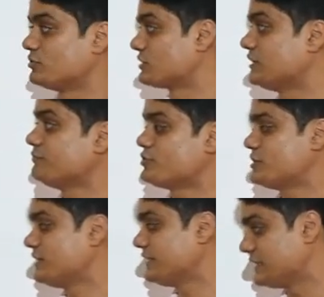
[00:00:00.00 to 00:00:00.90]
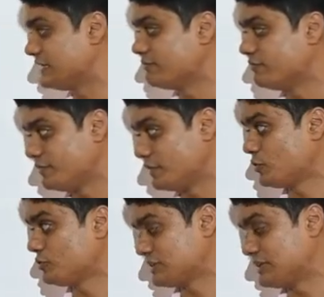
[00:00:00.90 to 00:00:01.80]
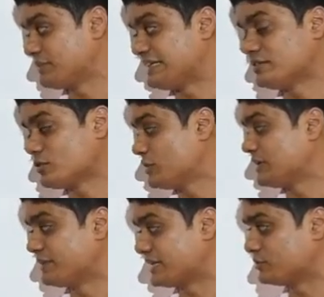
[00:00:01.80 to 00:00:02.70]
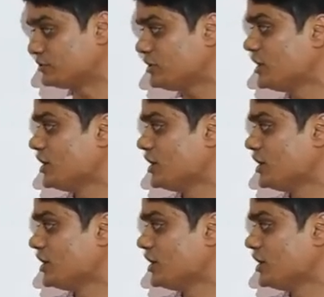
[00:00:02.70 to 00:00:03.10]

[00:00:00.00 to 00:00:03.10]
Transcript: So confusion la rows and row and bari bodo.